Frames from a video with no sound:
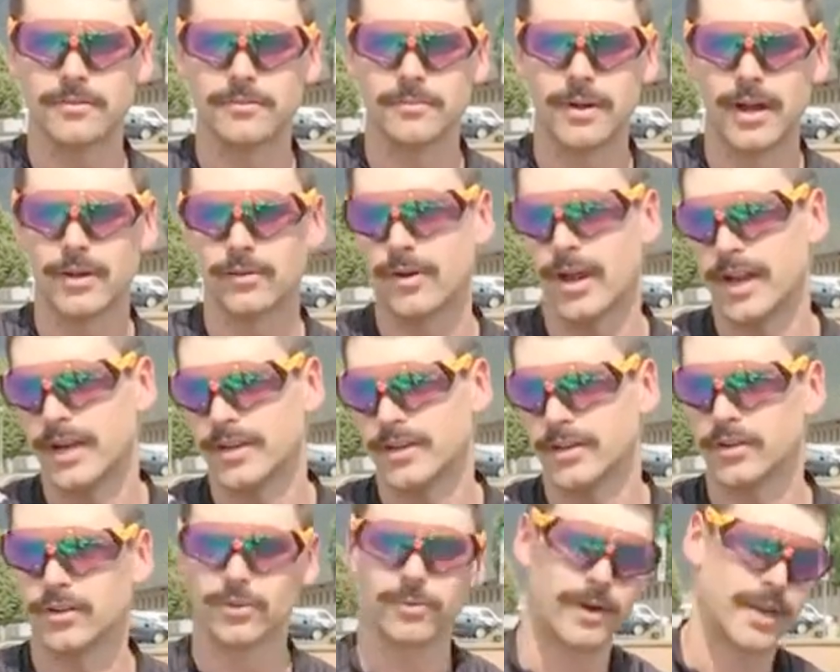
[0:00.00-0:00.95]
my
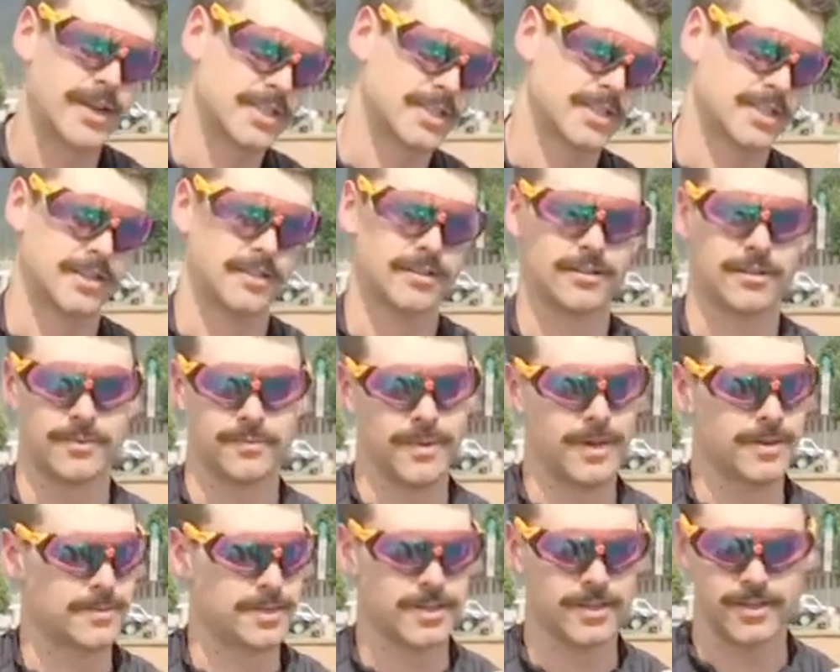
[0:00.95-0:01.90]
riding or racing or
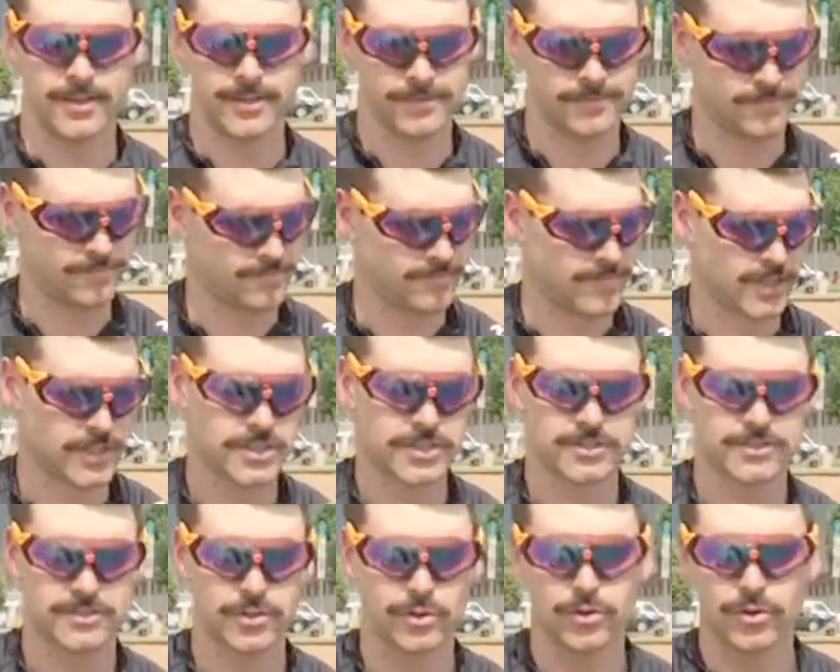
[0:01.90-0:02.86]
maybe a
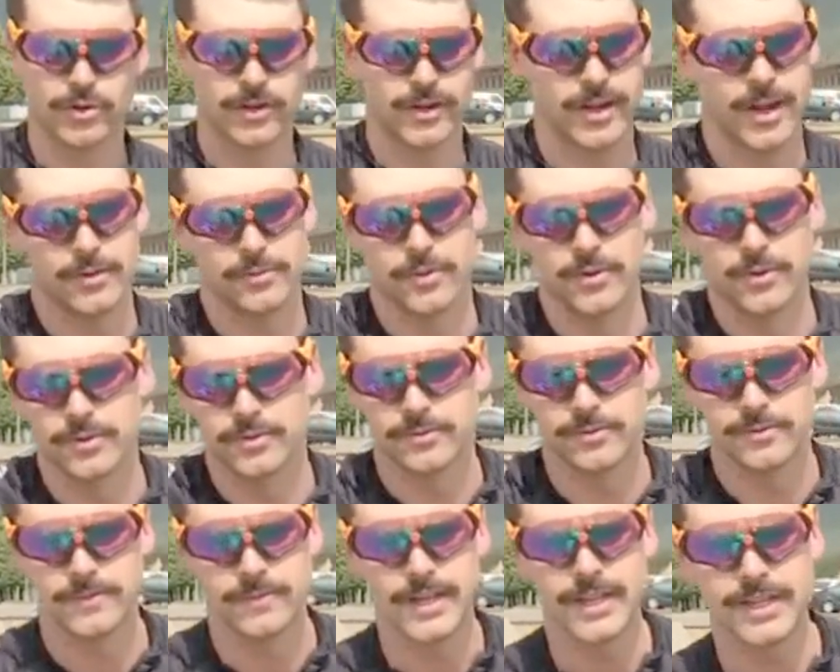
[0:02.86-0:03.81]
story I wrote,
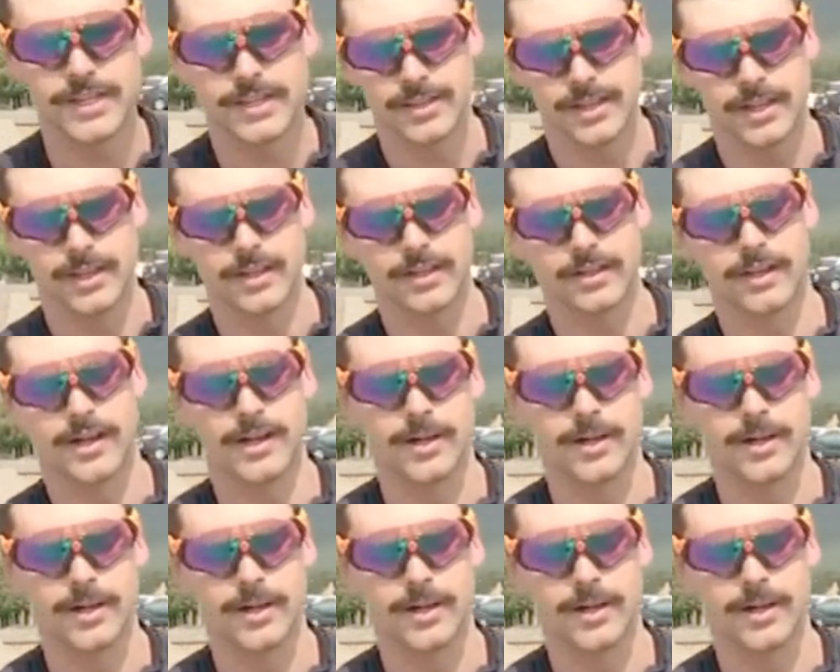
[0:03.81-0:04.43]
anything,